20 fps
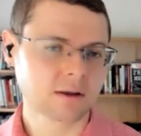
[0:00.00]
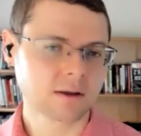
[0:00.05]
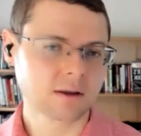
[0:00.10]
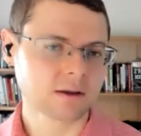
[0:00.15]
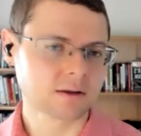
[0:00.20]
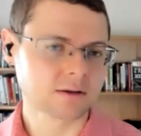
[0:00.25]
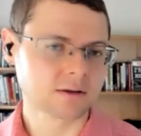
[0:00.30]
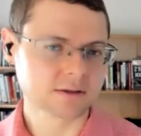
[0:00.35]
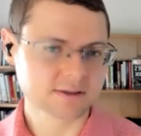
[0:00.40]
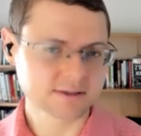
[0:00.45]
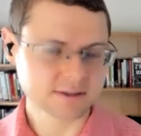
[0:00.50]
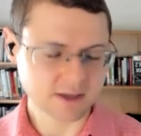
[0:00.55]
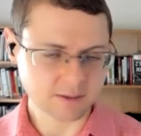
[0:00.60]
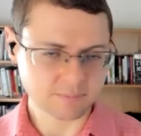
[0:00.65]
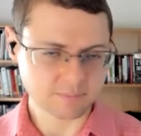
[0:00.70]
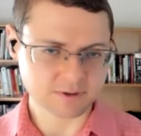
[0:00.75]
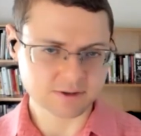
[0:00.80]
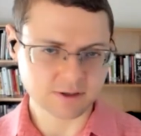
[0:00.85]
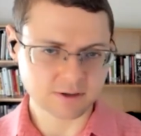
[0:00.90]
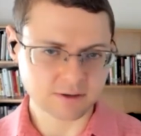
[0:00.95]
in
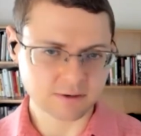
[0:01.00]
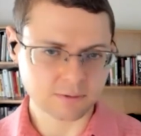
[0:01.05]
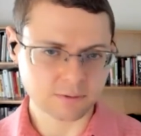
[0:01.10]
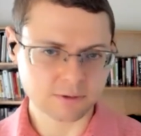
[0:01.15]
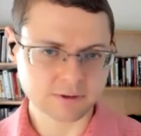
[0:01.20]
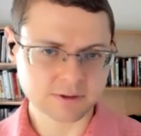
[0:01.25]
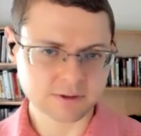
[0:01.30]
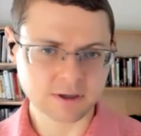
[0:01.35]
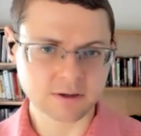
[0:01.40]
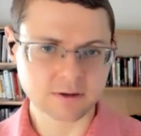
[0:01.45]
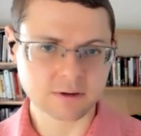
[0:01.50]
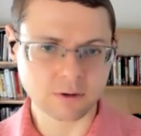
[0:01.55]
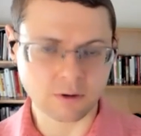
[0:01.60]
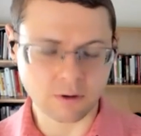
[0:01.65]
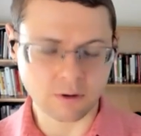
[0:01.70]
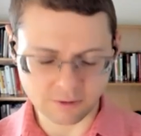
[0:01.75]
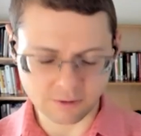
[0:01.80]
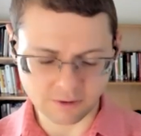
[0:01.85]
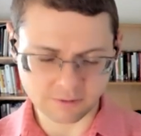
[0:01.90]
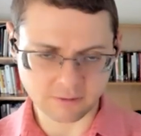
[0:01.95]
cybersecurity, in
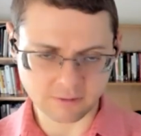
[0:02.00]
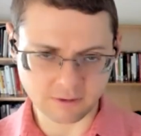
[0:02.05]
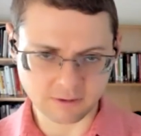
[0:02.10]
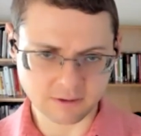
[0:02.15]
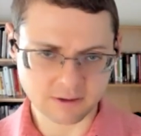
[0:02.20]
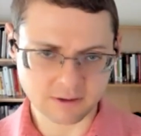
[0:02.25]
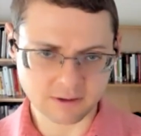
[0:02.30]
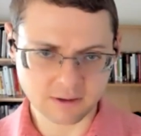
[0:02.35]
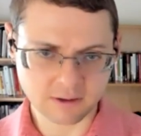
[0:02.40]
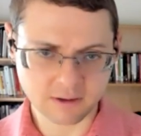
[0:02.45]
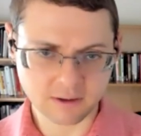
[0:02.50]
auditing,